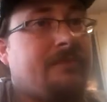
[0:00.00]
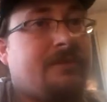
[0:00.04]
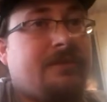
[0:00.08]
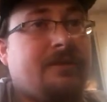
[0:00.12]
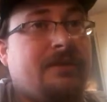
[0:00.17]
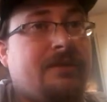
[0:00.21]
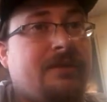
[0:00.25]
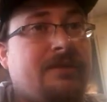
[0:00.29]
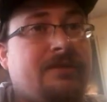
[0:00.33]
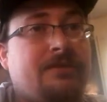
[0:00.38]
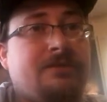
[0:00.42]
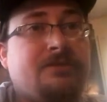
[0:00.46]

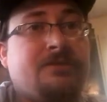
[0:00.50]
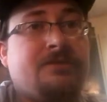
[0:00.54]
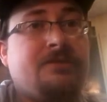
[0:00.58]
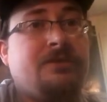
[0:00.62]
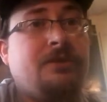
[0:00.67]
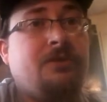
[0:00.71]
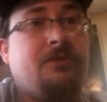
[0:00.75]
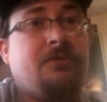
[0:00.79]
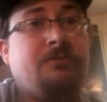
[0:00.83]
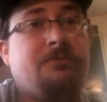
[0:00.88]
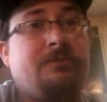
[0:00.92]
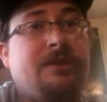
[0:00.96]
There's
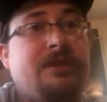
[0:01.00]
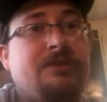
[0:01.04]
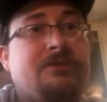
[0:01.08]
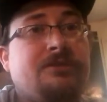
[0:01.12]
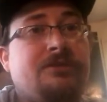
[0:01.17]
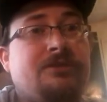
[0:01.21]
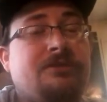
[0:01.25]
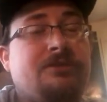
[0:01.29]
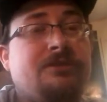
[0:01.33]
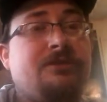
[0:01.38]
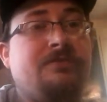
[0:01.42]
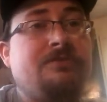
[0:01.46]
no
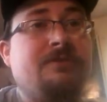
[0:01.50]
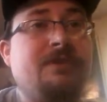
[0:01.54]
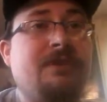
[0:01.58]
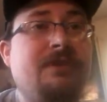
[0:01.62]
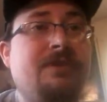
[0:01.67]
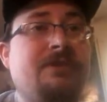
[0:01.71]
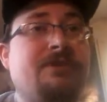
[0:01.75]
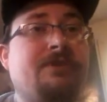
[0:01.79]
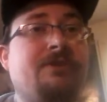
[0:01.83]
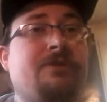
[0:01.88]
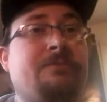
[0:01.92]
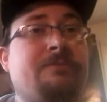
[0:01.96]
mention of
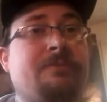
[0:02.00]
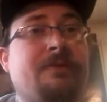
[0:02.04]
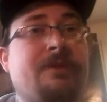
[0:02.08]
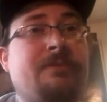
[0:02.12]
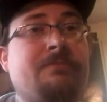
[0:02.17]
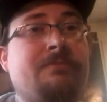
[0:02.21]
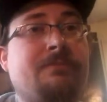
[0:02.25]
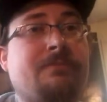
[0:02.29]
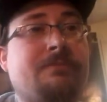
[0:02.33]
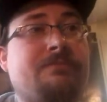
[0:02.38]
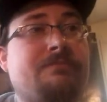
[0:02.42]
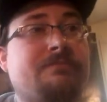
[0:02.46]
any other
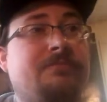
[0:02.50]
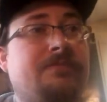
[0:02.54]
people.